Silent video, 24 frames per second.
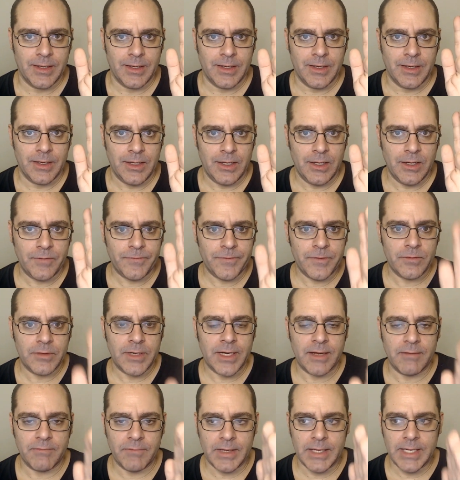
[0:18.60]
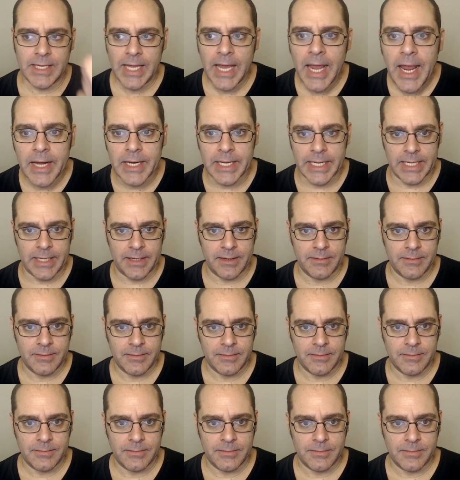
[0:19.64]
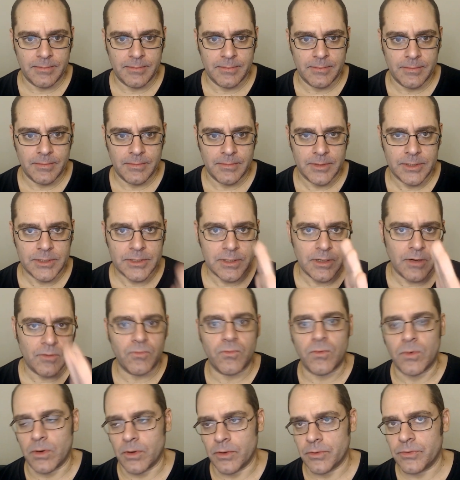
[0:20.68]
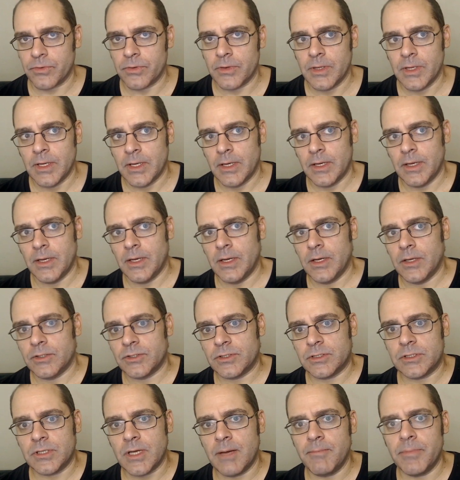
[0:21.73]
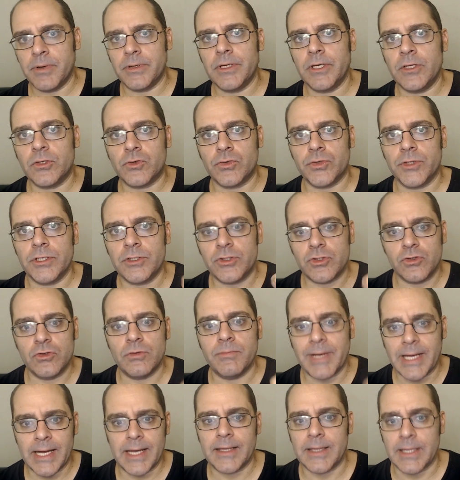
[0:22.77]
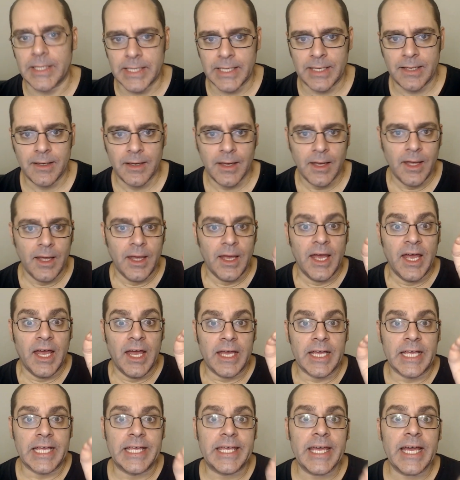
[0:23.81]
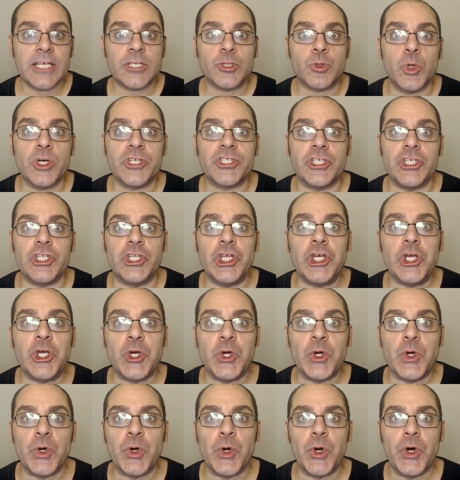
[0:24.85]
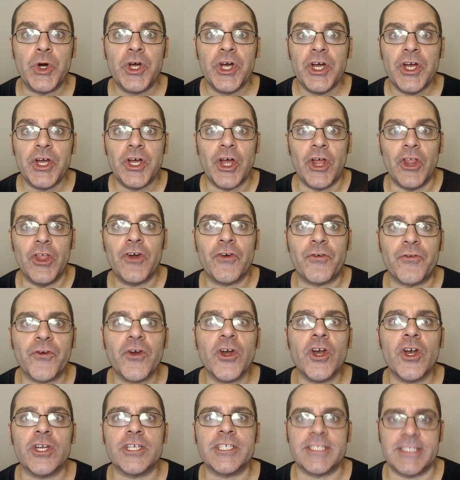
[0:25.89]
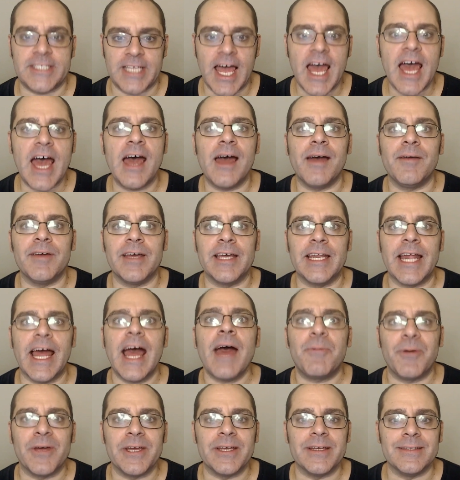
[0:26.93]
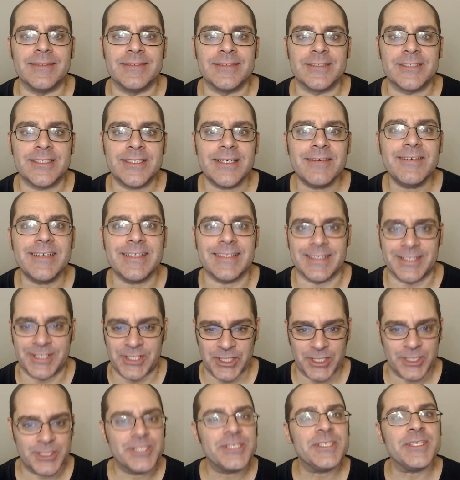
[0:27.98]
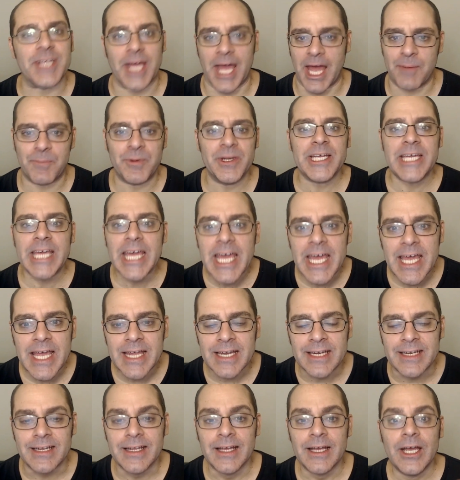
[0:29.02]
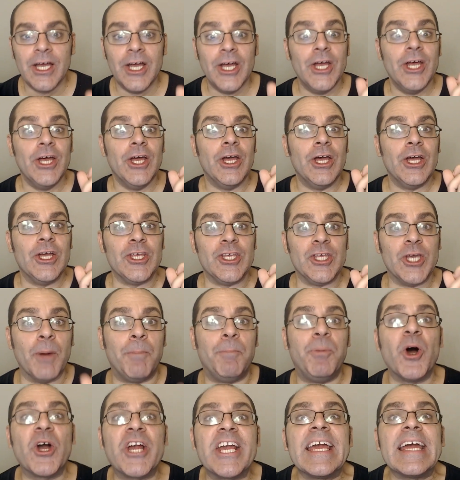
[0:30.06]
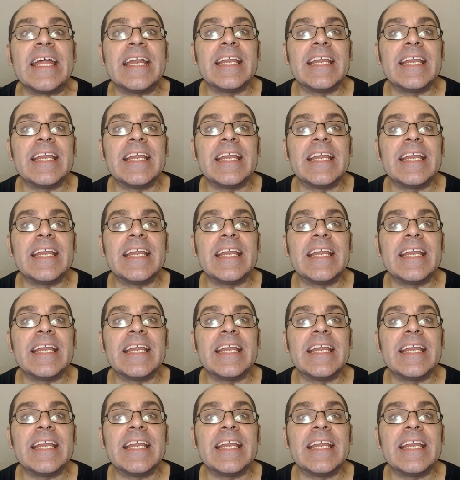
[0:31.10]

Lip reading: If you have any self-worth, somebody treats you badly, guess what you do the first time it happens, so it doesn't happen again. You book it.